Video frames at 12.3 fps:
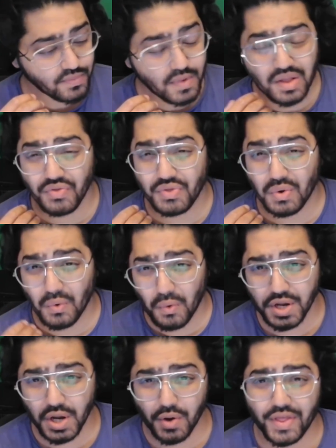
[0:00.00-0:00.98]
The
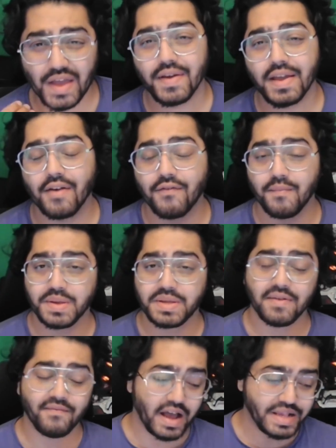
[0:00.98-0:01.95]
audio that you get from this
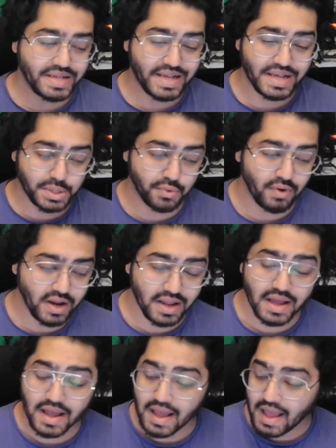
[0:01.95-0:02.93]
device is great.
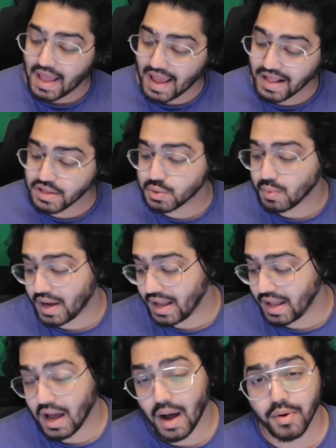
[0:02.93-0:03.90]
Hence why
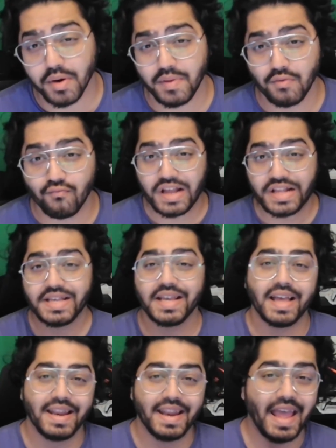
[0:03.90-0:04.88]
I'm going to be rating
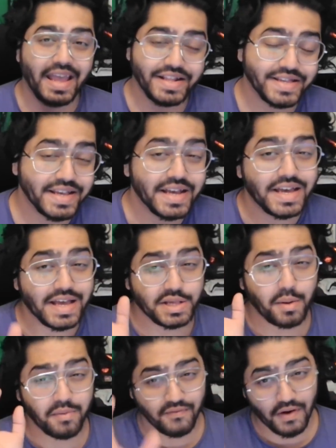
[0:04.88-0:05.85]
it an 8. It's
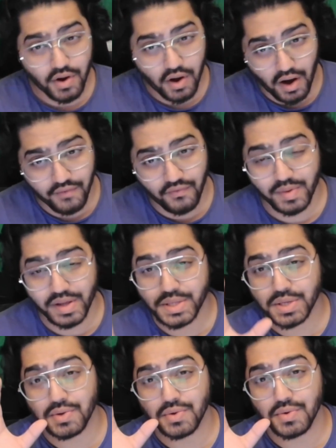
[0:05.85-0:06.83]
going to be very hard for me
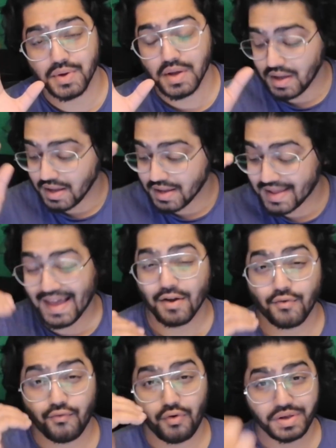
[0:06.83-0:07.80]
to get
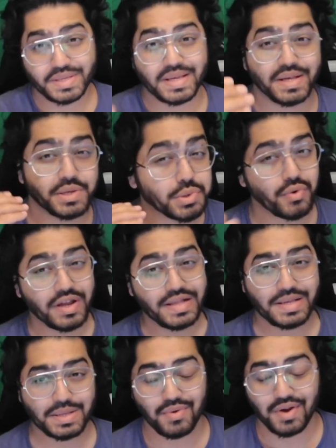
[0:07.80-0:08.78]
across screen to
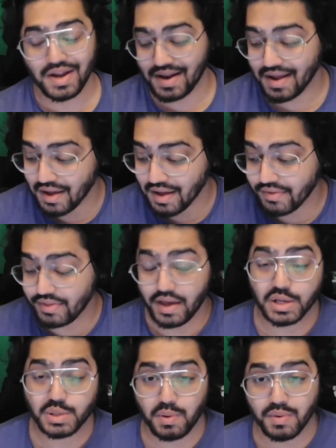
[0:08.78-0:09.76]
screen the
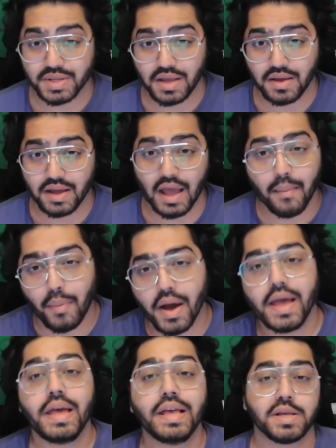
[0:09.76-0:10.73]
experience that you get, but
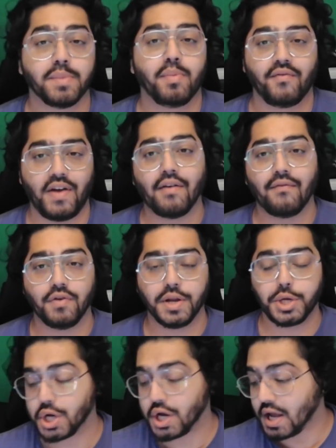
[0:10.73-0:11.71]
it is above
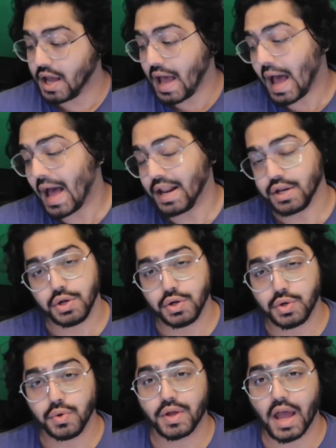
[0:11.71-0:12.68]
average and you
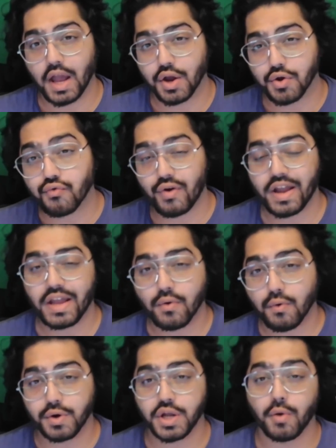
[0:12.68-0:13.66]
do get a great
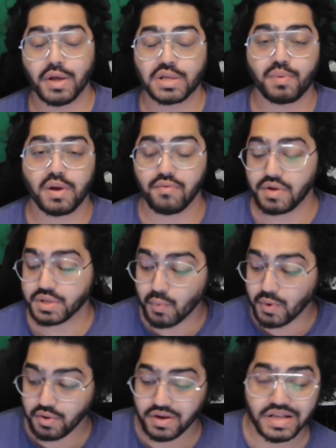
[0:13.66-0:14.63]
audio experience
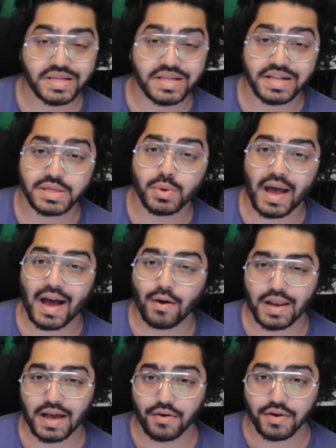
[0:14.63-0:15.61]
when you're listening to it
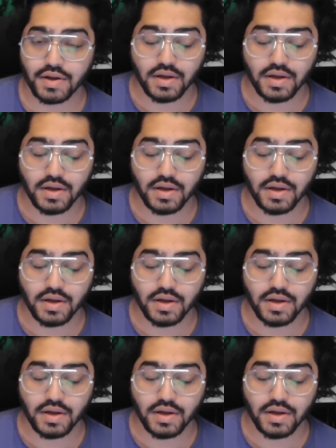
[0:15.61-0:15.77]
out loud.